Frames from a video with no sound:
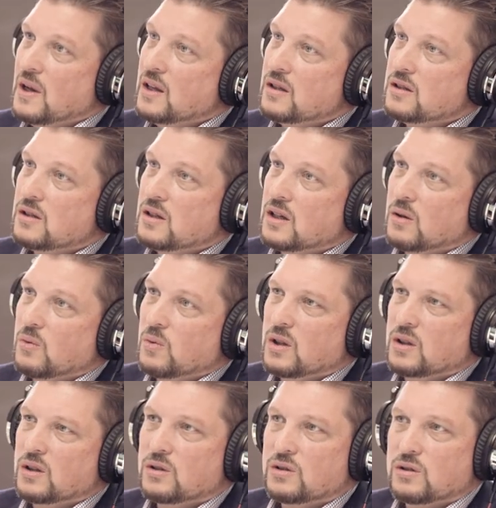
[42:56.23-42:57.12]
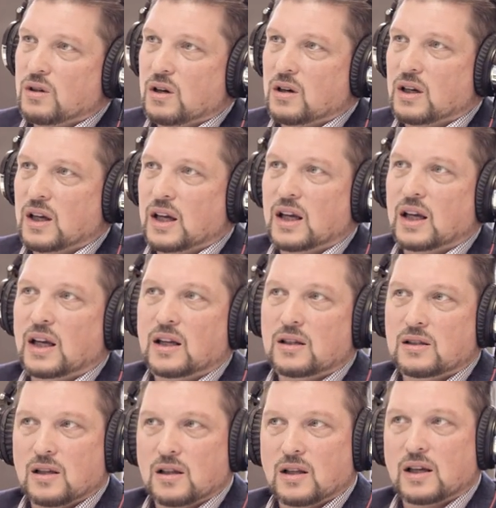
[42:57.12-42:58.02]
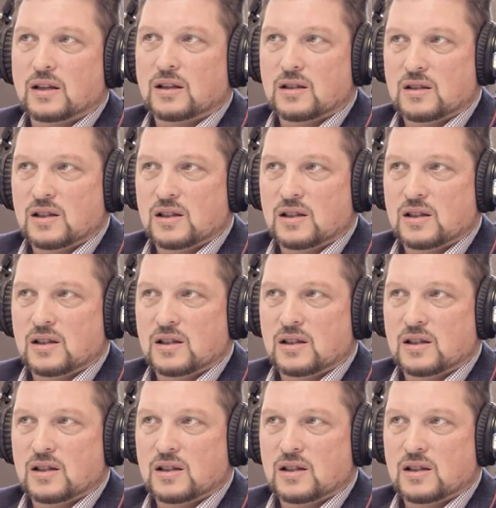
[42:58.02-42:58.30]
penciling when you start getting into like